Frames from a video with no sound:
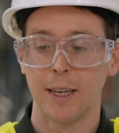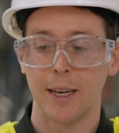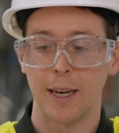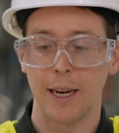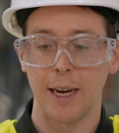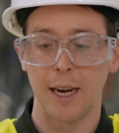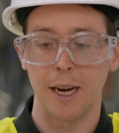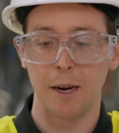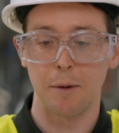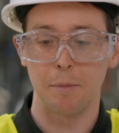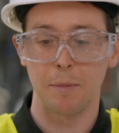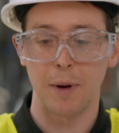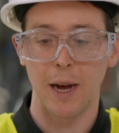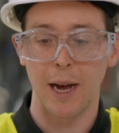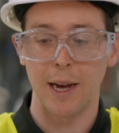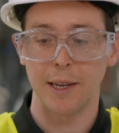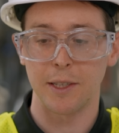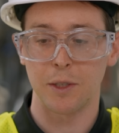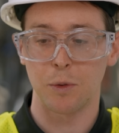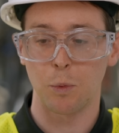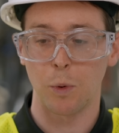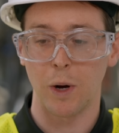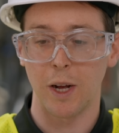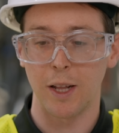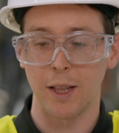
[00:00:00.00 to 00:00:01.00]
Um,
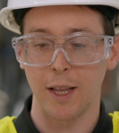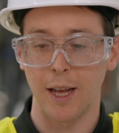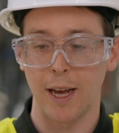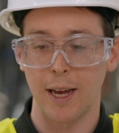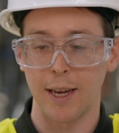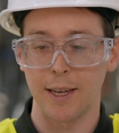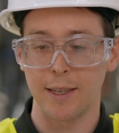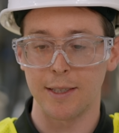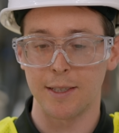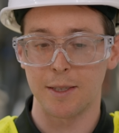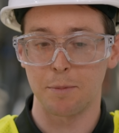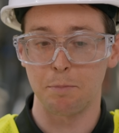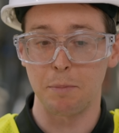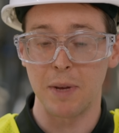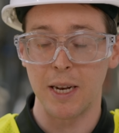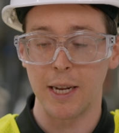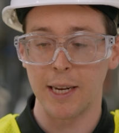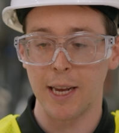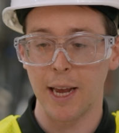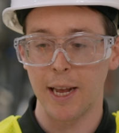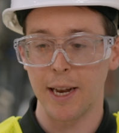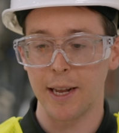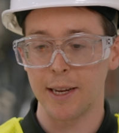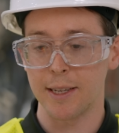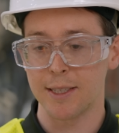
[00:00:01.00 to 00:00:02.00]
as well as
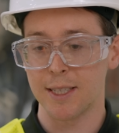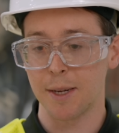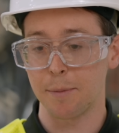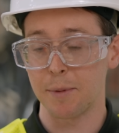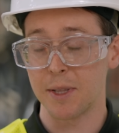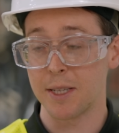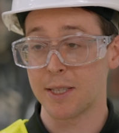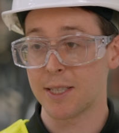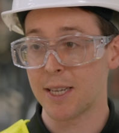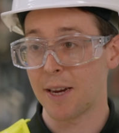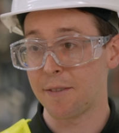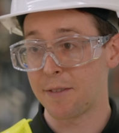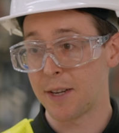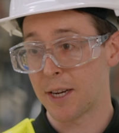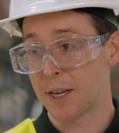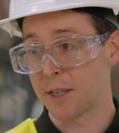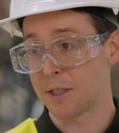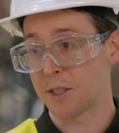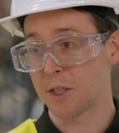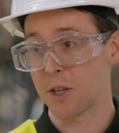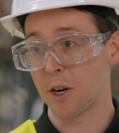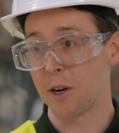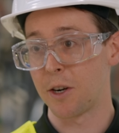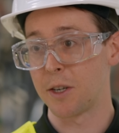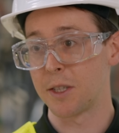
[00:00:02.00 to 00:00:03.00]
mitigating some of the safety
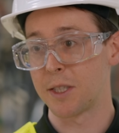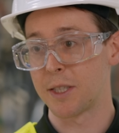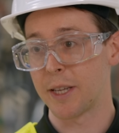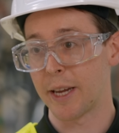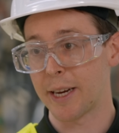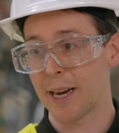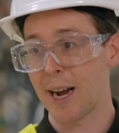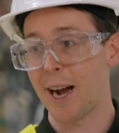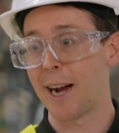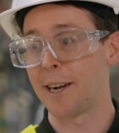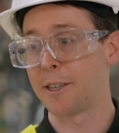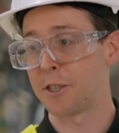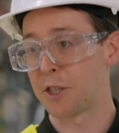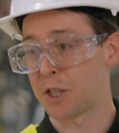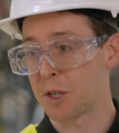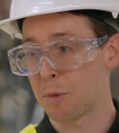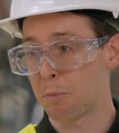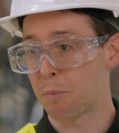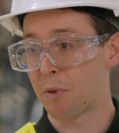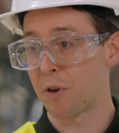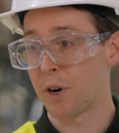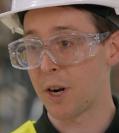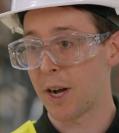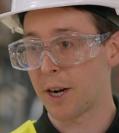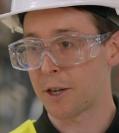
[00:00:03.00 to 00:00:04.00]
concerns like
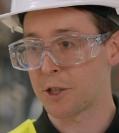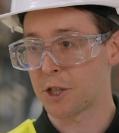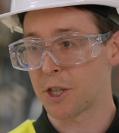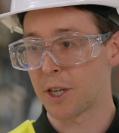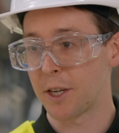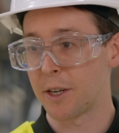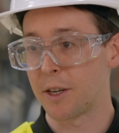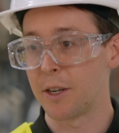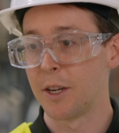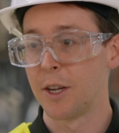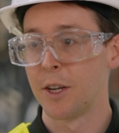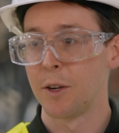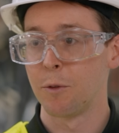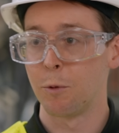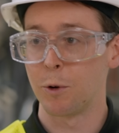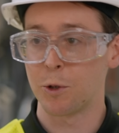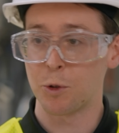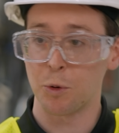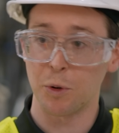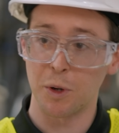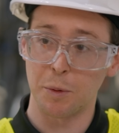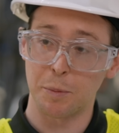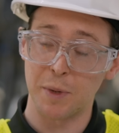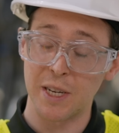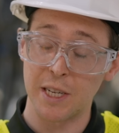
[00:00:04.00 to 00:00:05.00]
hydrogen production,
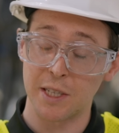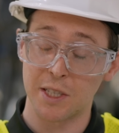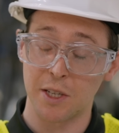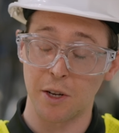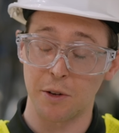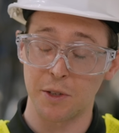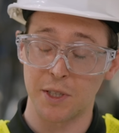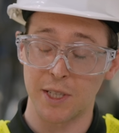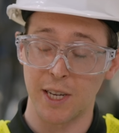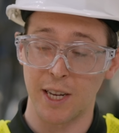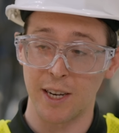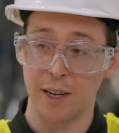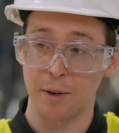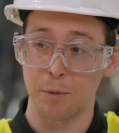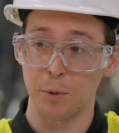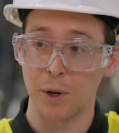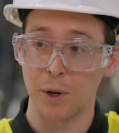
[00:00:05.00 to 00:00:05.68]
which would be associated